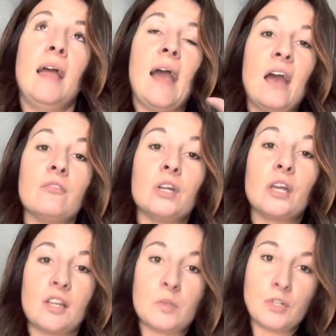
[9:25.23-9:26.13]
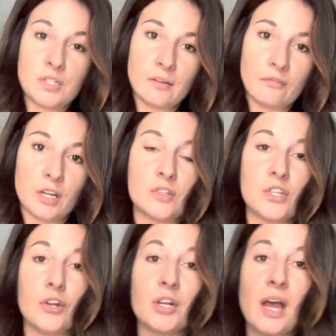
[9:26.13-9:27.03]
Every customer is different. So
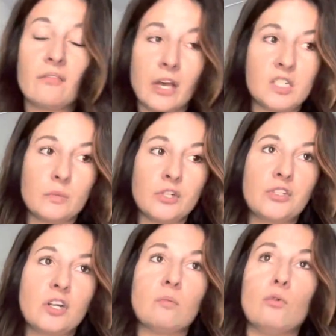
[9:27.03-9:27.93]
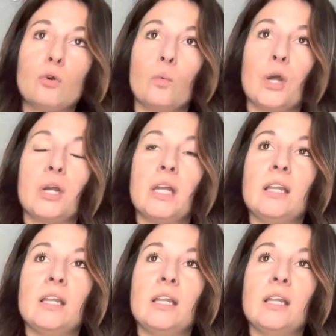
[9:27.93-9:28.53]
you're gonna have customers that are more worried